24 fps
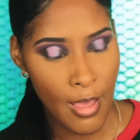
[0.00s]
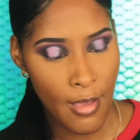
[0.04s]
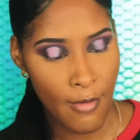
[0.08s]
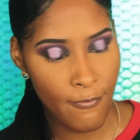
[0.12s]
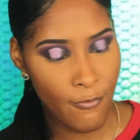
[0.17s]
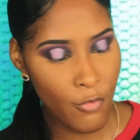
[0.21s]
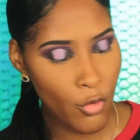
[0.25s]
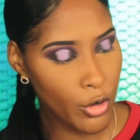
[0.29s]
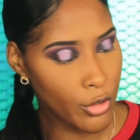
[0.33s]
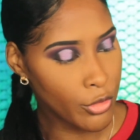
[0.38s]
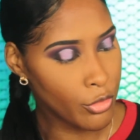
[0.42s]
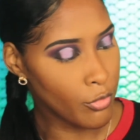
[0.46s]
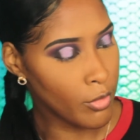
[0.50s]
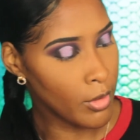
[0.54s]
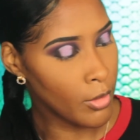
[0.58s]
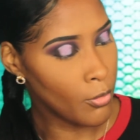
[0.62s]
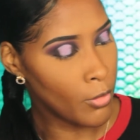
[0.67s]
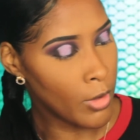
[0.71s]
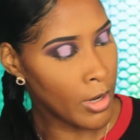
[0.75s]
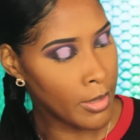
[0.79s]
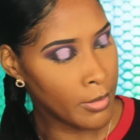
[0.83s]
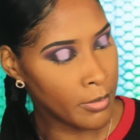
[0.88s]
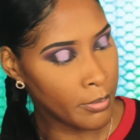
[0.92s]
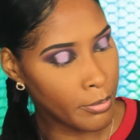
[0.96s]

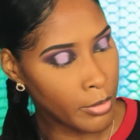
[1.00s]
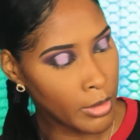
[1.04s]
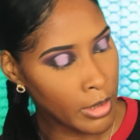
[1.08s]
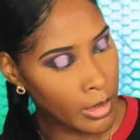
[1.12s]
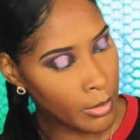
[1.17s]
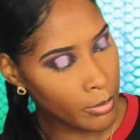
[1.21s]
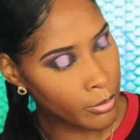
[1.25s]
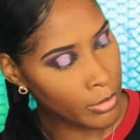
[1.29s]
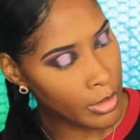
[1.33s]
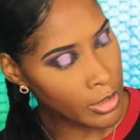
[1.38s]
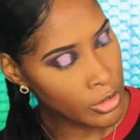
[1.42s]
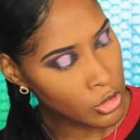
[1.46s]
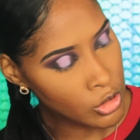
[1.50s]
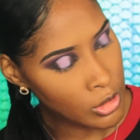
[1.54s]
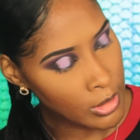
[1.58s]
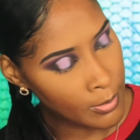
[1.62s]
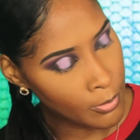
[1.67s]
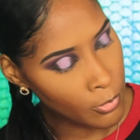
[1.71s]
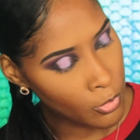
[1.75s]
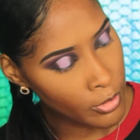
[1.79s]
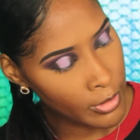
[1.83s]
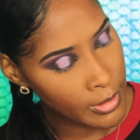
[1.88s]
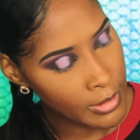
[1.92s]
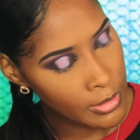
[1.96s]
431 bullet brush, and
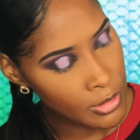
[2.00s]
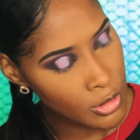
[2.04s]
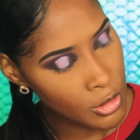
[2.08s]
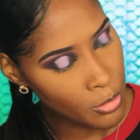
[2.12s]
I'm going